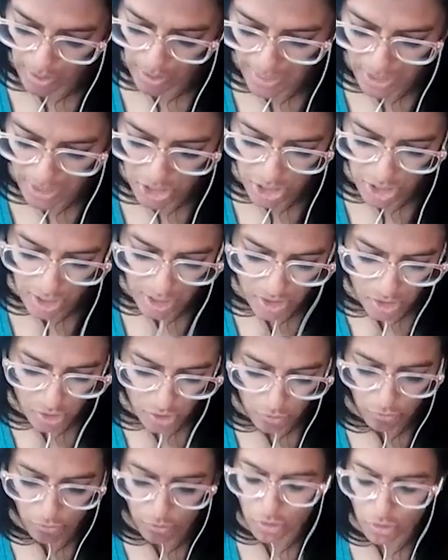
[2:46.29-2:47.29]
aging as
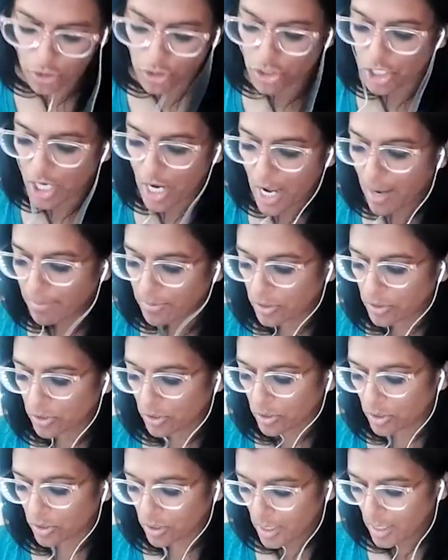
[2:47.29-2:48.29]
your first
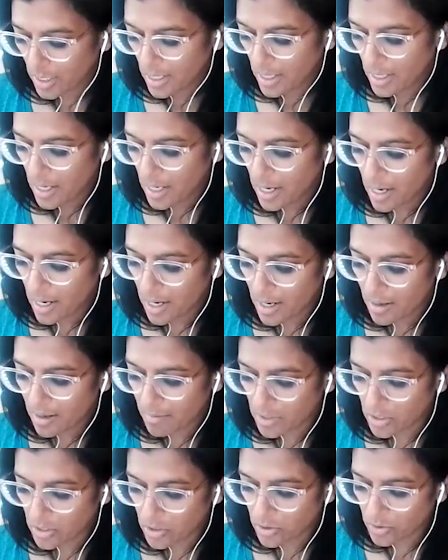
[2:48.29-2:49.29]
chapter?
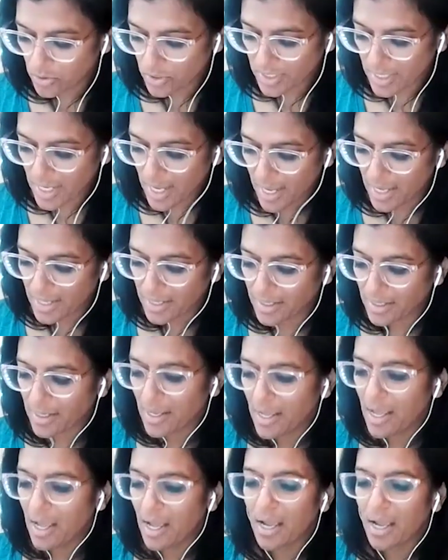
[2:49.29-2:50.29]
You said,